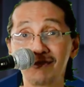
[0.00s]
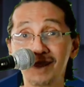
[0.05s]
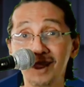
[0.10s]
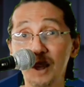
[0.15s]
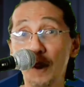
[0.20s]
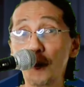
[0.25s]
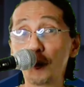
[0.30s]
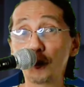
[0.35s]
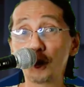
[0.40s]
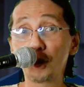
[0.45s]

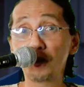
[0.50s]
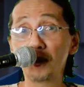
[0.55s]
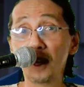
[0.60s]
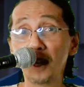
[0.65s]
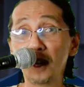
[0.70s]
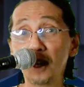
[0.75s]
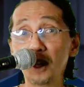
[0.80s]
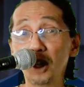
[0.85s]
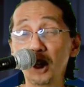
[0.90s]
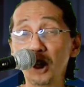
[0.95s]
sabi ko sa inyo
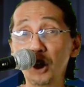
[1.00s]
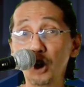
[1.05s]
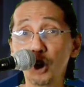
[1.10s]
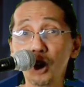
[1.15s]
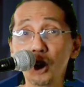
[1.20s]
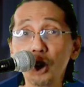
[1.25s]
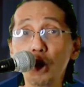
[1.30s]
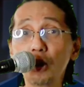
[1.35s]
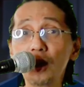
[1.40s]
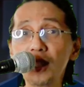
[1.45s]
eh, you
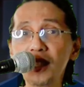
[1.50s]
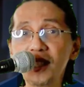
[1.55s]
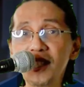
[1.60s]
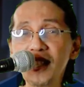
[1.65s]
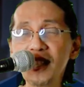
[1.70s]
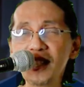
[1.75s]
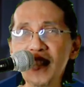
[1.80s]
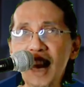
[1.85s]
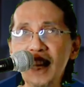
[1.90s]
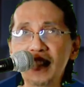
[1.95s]
can always
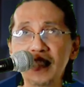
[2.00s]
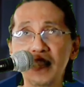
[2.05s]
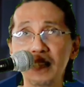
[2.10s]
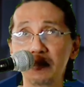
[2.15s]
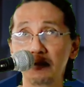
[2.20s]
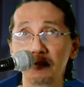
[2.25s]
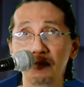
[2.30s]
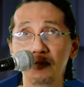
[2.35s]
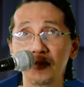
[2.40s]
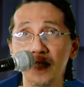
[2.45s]
see that
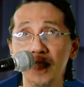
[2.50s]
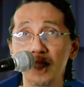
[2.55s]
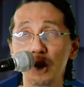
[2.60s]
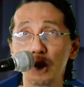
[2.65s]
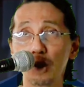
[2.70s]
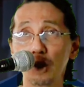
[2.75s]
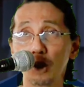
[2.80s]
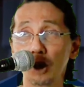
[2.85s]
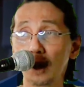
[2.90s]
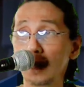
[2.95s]
in, in
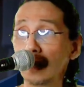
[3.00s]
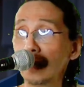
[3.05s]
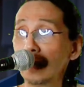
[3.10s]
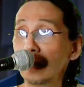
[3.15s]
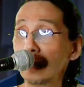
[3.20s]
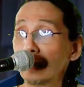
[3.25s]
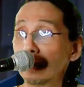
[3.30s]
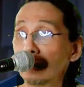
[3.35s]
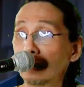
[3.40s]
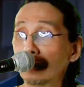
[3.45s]

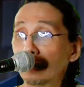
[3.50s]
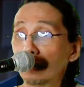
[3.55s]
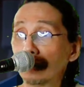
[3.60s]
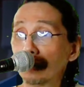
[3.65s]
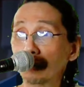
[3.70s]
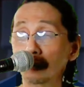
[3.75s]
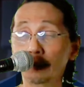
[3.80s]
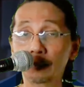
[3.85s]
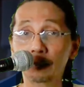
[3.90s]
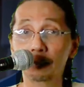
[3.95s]

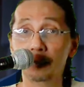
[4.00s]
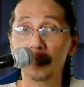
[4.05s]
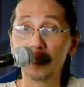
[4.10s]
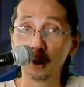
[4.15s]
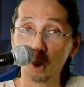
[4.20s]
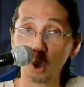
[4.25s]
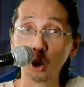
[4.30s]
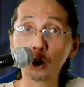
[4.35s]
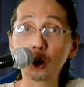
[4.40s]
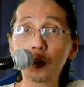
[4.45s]
in
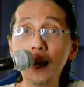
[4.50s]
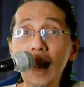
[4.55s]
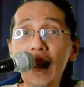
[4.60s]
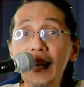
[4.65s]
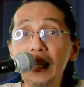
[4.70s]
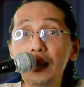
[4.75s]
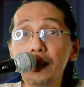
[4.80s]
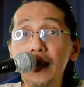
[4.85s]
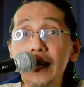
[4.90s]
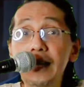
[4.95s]
older
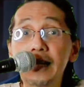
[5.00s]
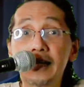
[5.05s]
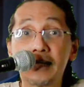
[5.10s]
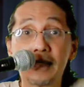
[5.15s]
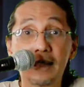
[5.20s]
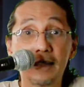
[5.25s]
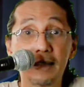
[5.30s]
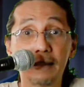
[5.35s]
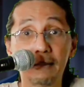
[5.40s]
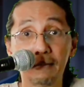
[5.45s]

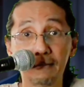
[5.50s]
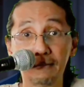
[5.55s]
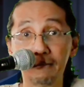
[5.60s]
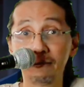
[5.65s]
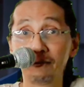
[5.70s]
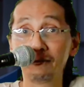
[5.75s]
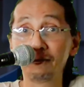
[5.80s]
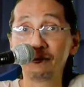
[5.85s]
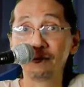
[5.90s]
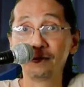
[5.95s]
animes,
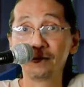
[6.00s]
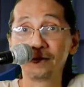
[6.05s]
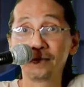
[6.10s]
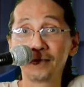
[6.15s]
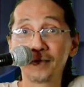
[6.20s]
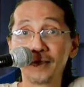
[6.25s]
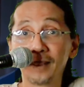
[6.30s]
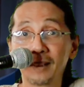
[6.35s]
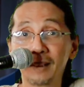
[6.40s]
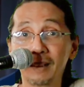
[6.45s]

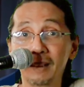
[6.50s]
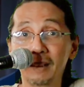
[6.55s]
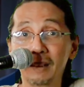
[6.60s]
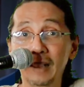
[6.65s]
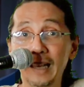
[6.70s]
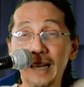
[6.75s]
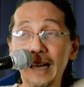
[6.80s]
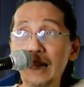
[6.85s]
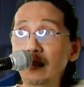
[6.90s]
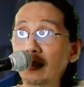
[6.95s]

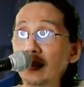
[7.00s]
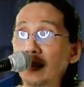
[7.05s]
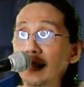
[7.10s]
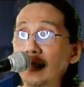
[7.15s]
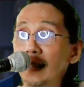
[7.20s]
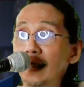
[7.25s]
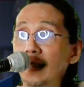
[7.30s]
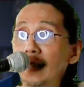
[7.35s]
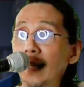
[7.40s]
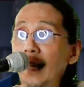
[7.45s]
okay?
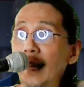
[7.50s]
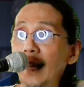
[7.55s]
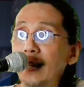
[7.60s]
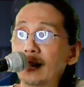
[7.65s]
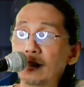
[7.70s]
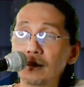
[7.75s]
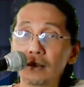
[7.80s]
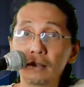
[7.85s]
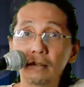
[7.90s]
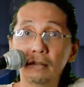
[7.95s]

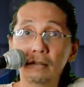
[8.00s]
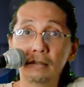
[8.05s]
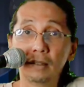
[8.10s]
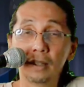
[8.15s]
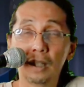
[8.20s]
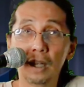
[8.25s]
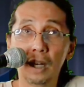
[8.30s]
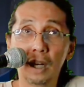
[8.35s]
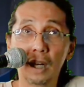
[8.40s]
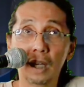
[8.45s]
And
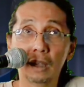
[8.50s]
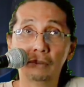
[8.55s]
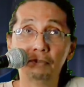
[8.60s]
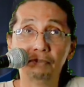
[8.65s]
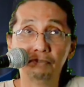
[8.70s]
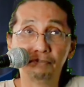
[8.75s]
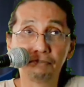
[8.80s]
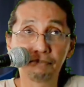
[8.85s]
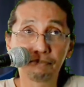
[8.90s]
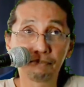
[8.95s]

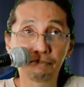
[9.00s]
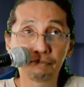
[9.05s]
um,